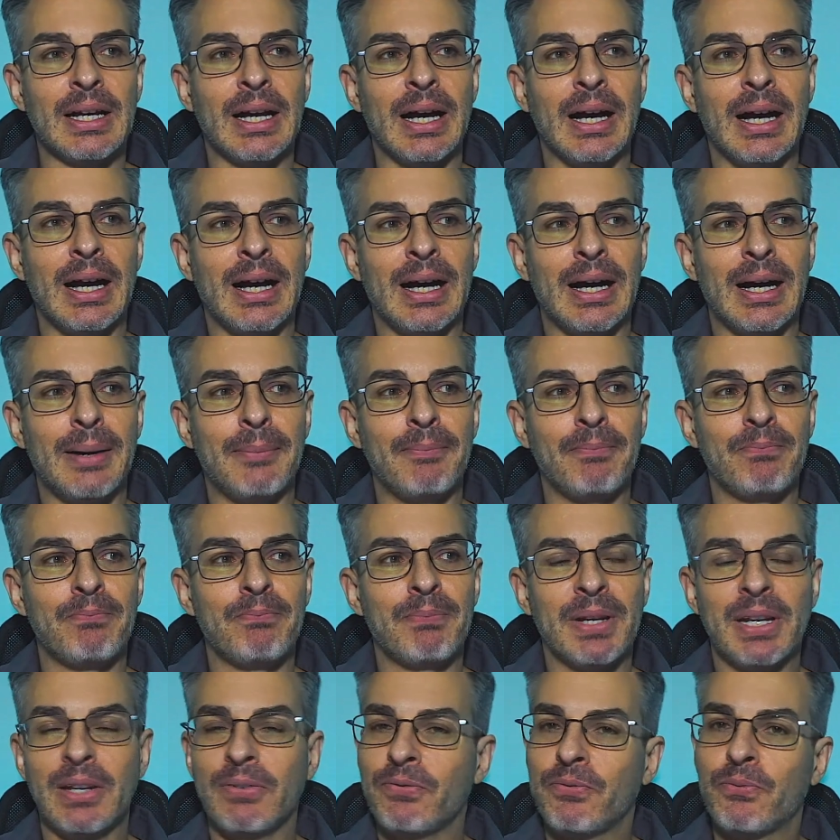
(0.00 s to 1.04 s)

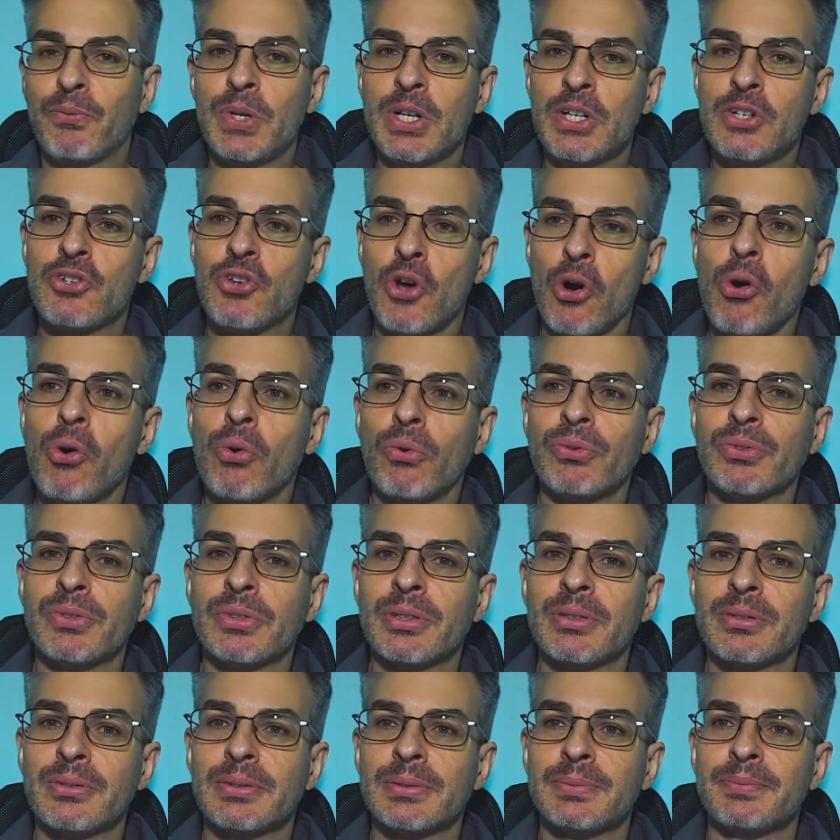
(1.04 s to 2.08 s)
But if we
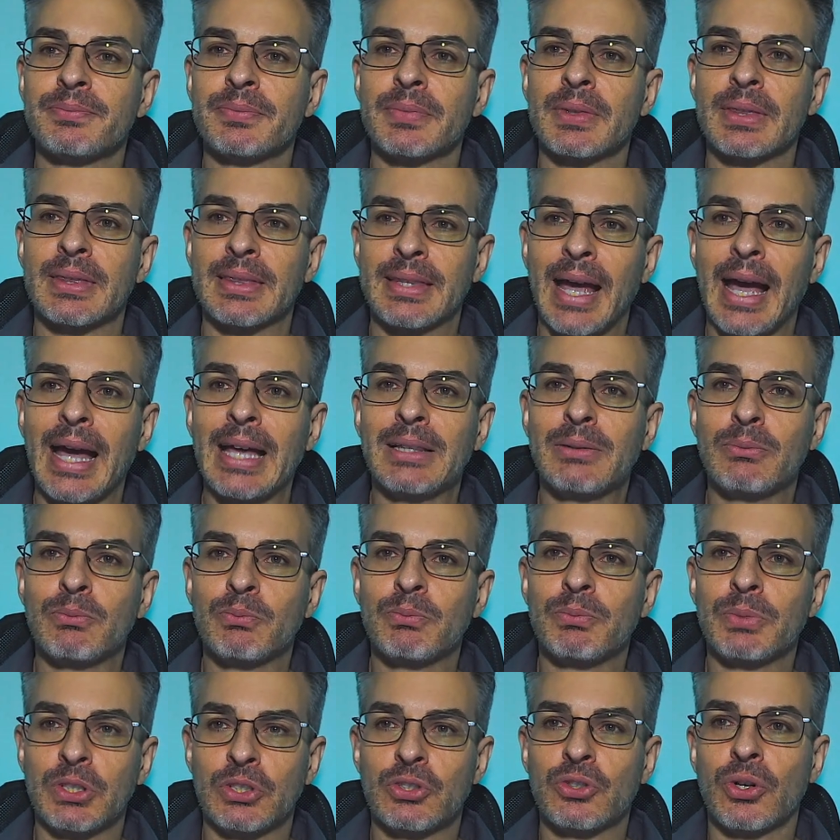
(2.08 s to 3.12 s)
don't, that
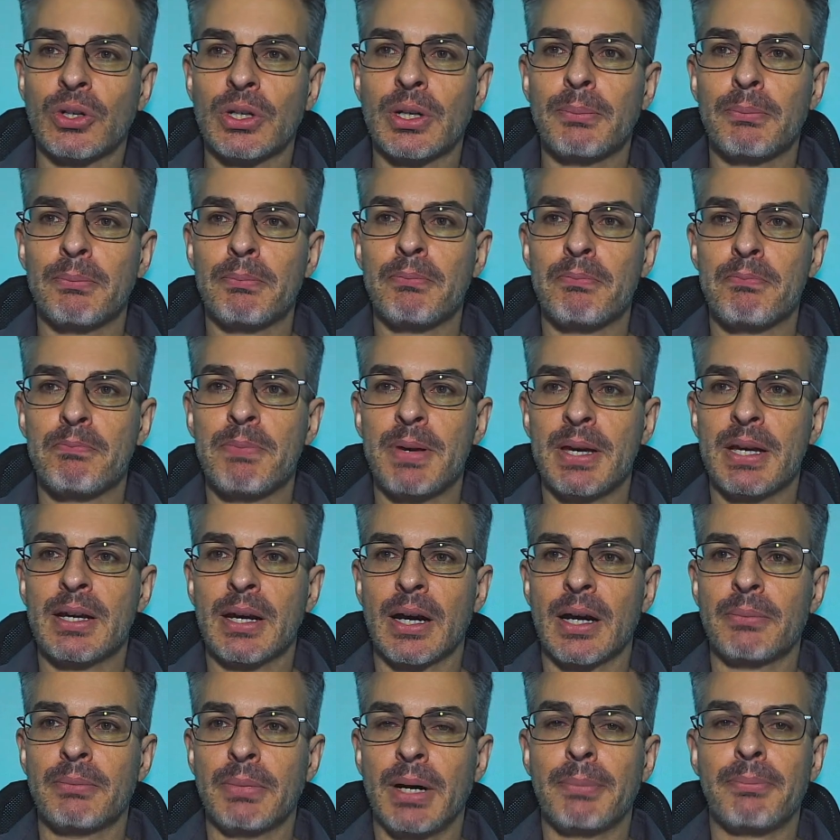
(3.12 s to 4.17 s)
is going to
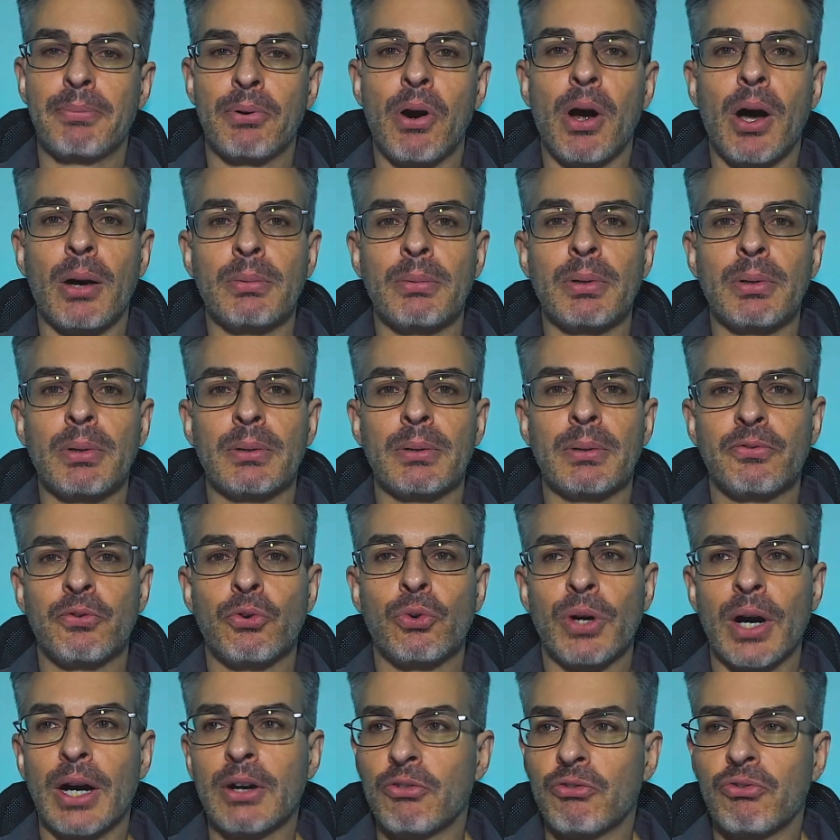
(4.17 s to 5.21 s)
become a problem
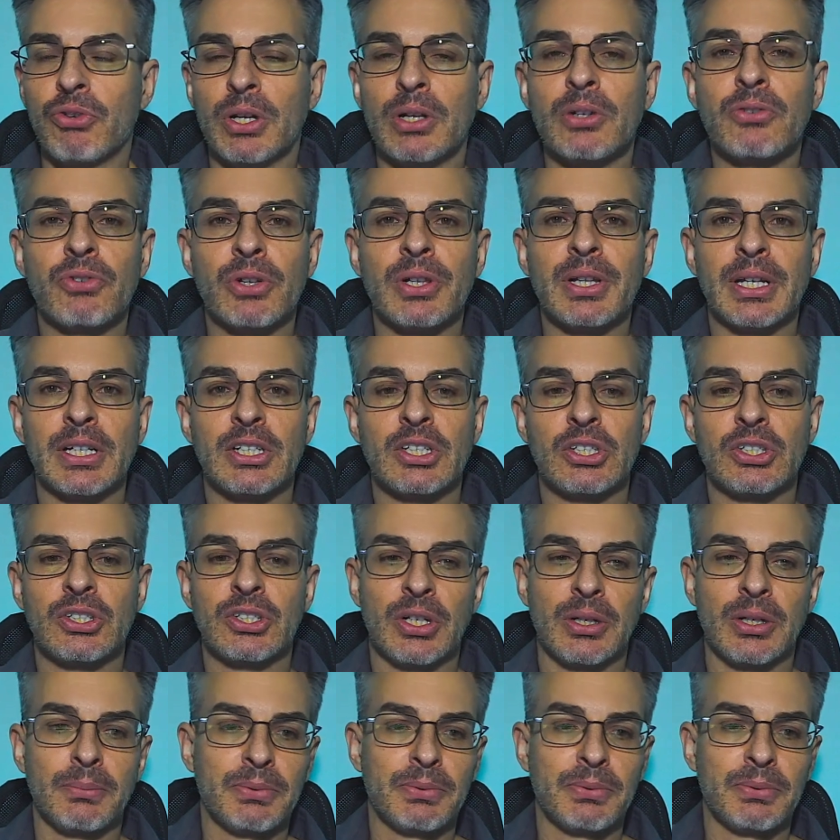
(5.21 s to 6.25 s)
for our real
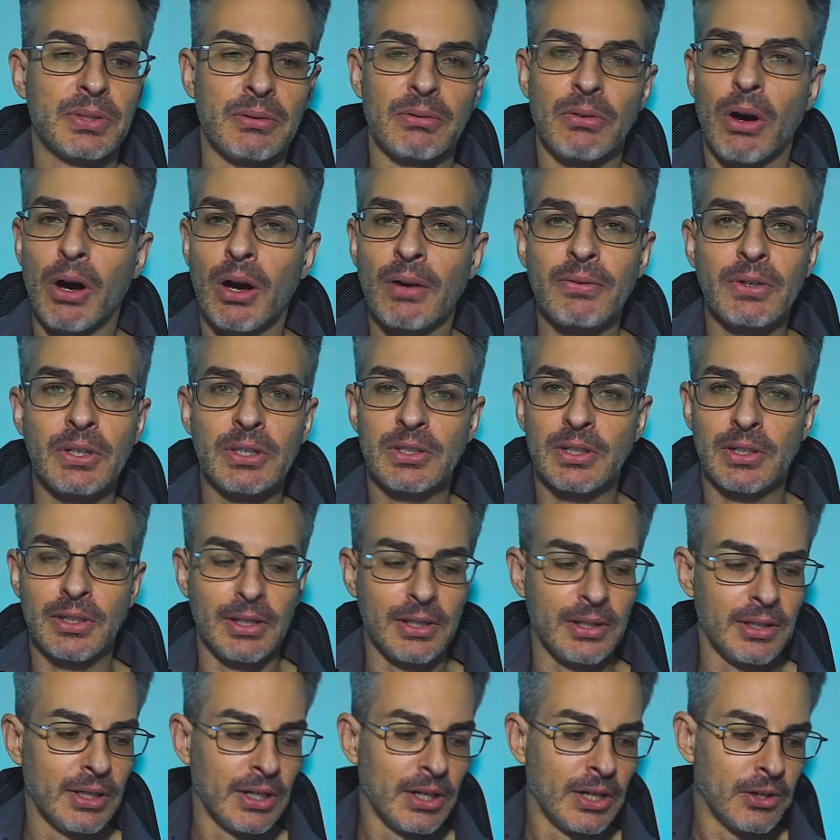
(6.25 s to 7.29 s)
relationships, and
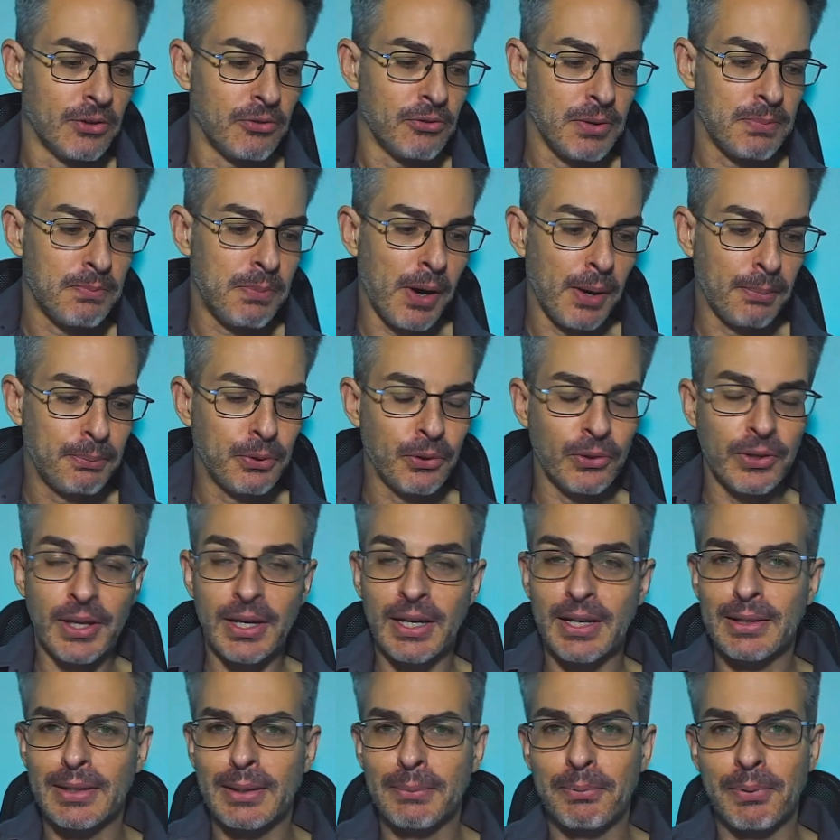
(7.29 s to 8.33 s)
obviously
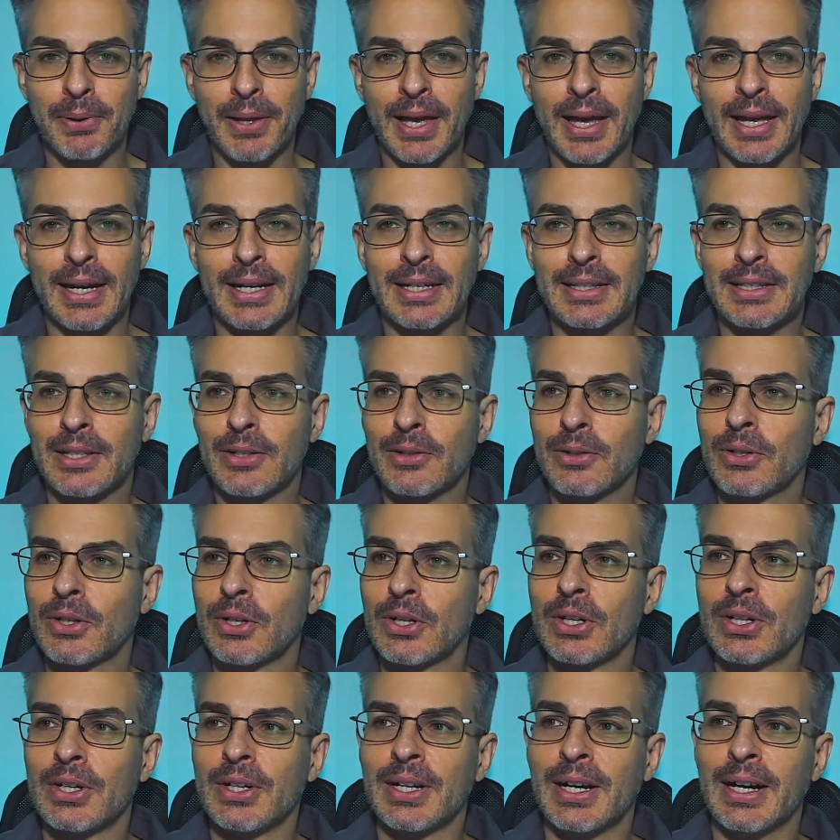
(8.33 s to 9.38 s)
repopulating the planet and
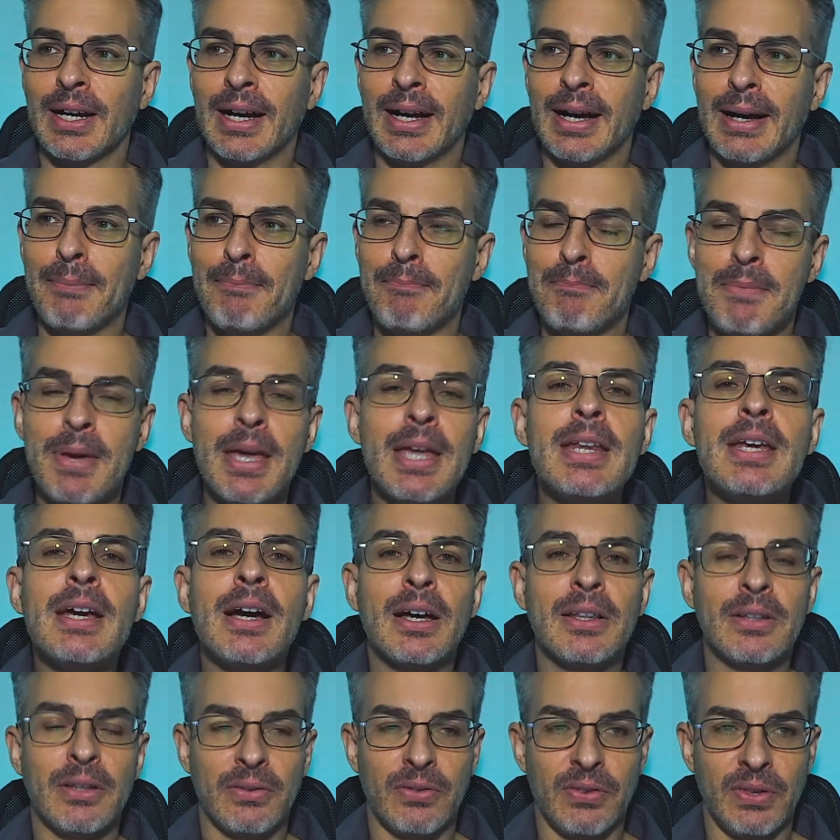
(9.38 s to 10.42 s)
many
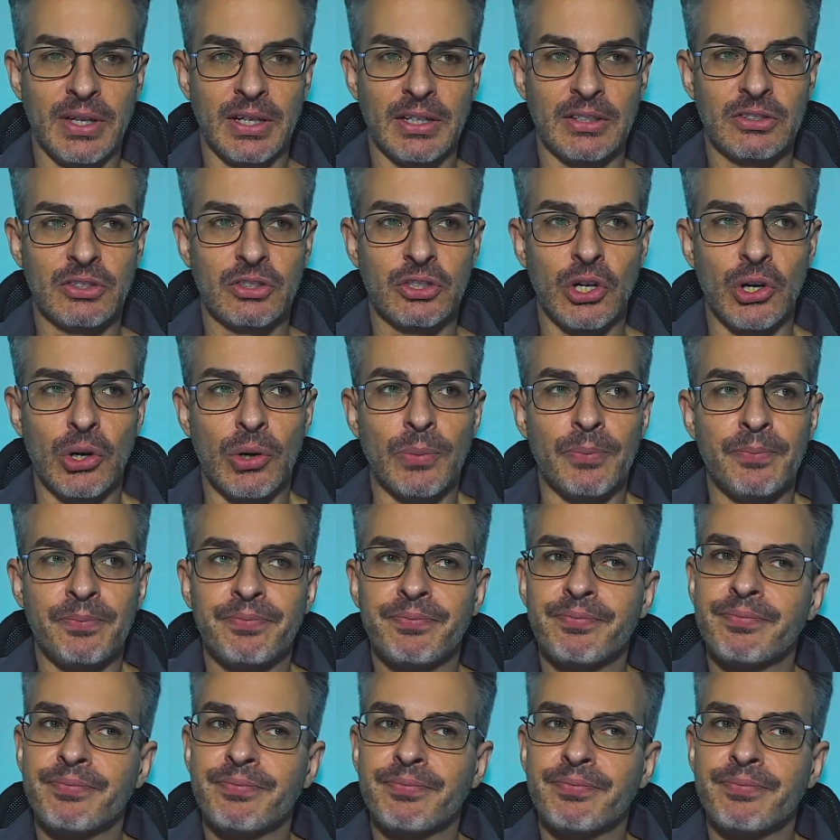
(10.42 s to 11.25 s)
other things. So